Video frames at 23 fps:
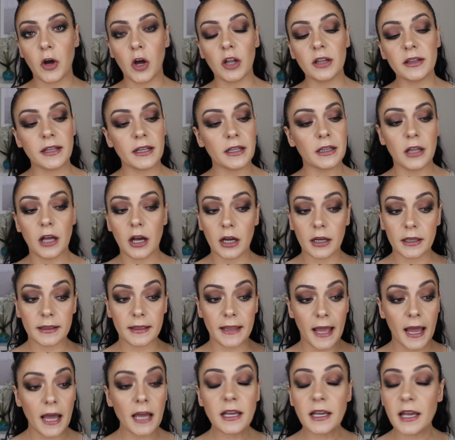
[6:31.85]
all day long,
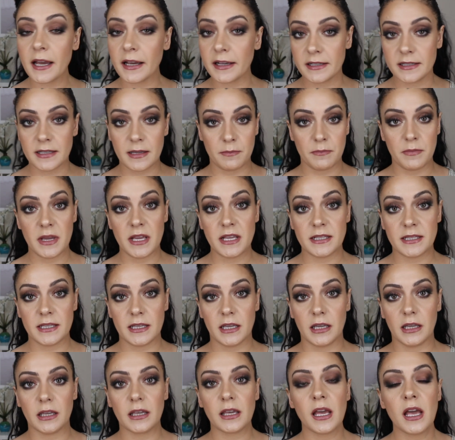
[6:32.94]
that guy is
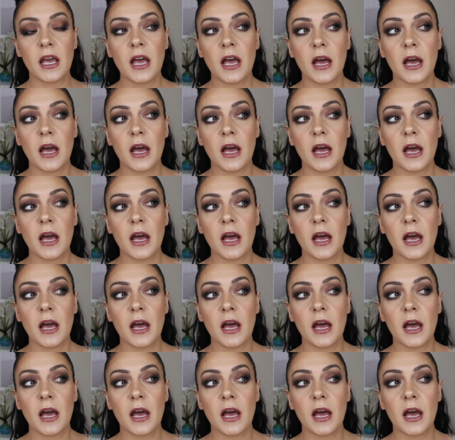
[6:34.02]
amazing.